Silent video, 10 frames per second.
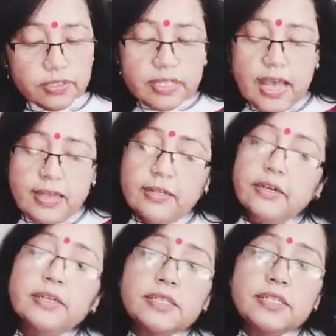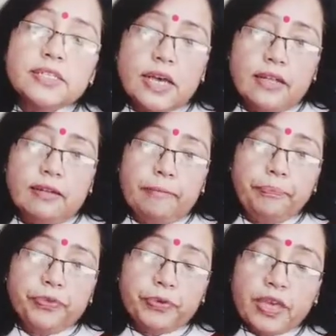and a son.
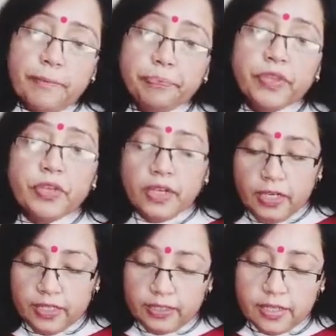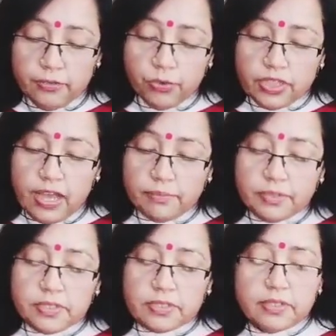Okay, then what
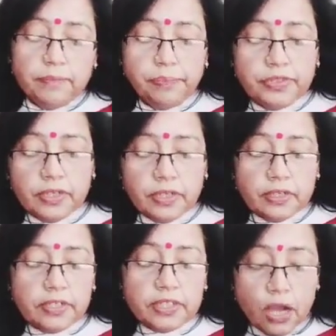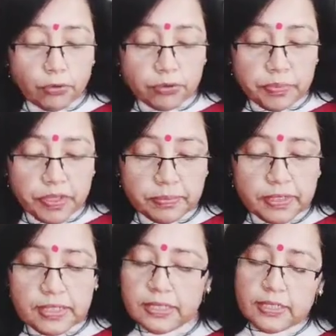happens? The town
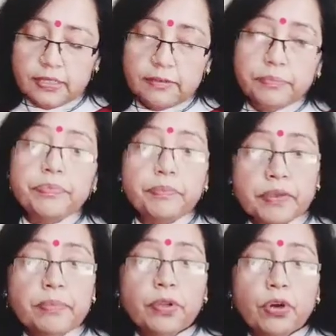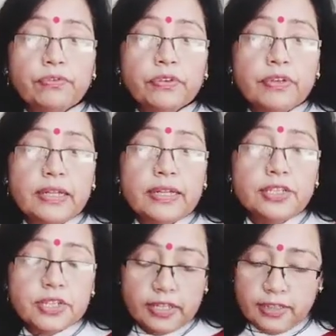people, the people of the
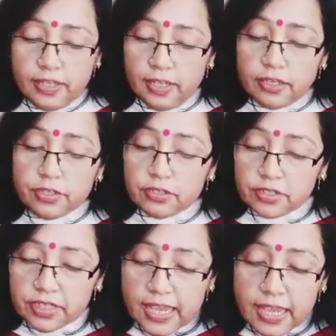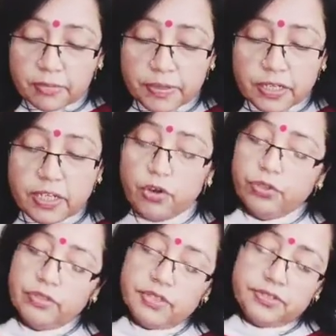village, they take pity
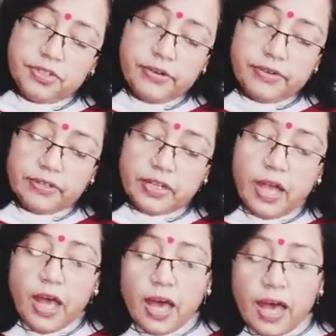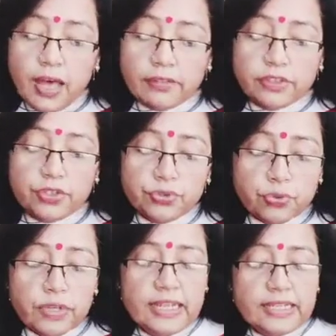on these children, and the
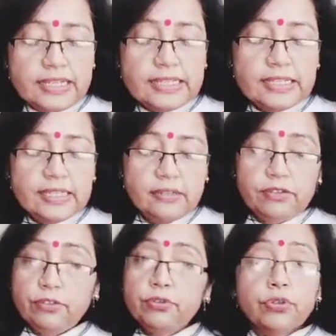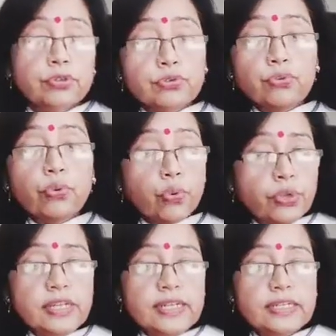two
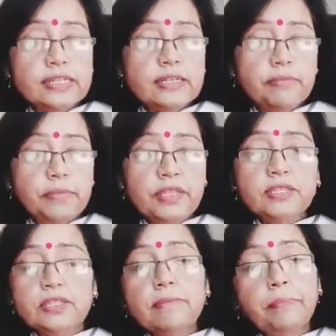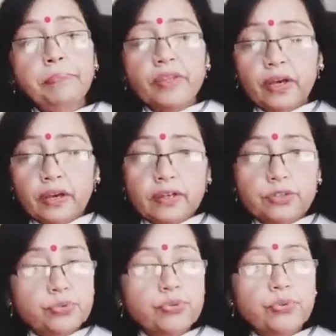oldest means
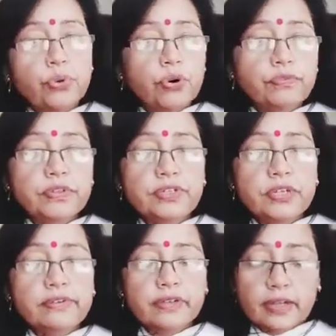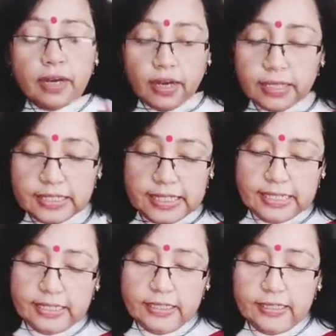2 of the children are
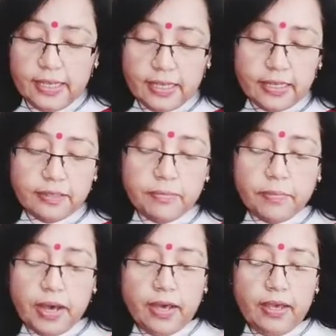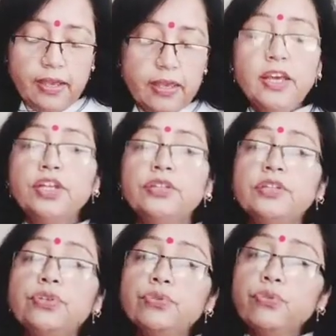taken in by
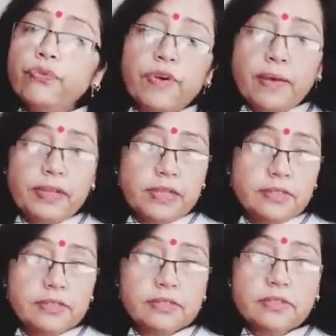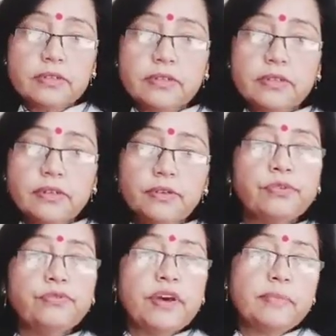the 2 families,
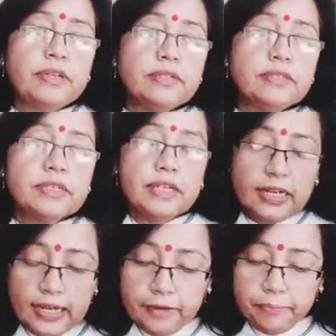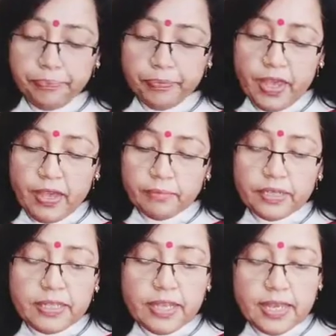good families. Clear?
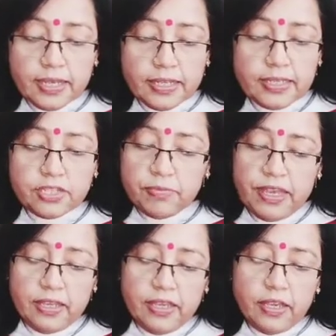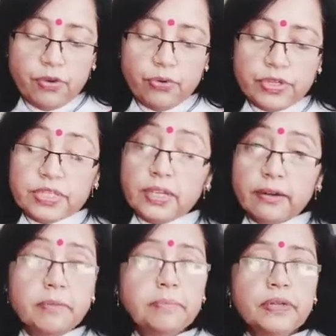But the youngest Maggie, who is
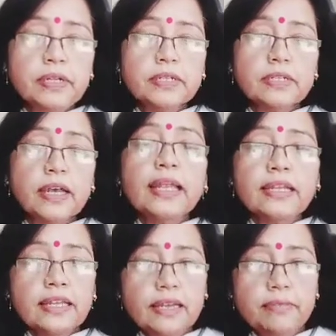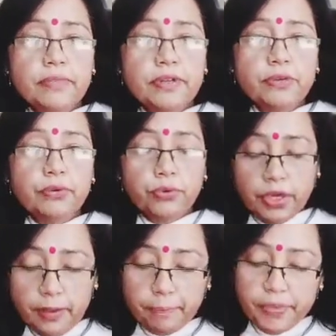crippled, handicapped,
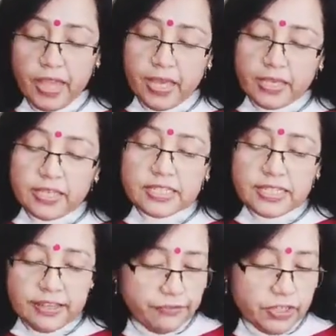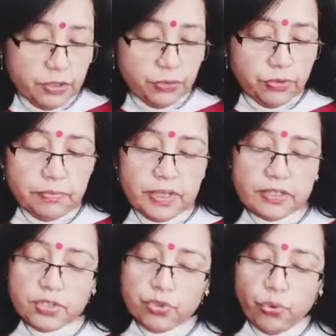okay, is left alone
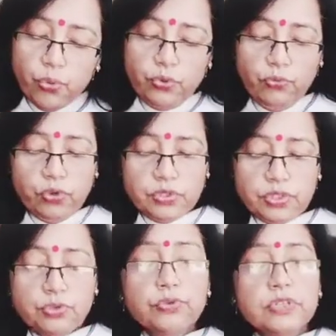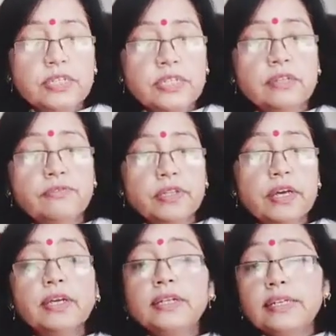because no one wants to deal with
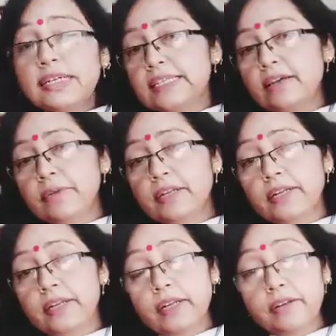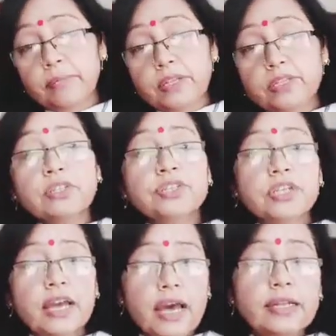her disability. It means
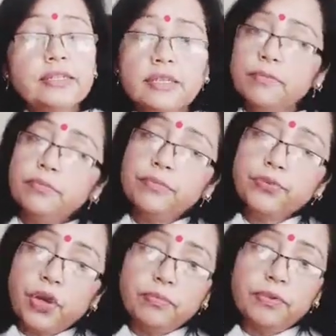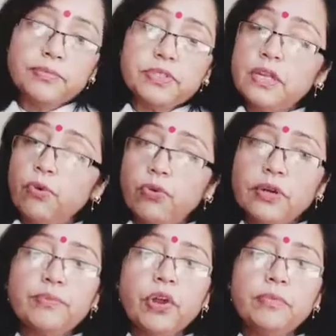she had some problems. Now
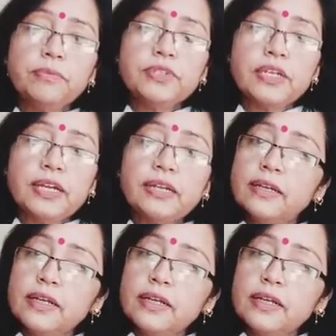what problem she had?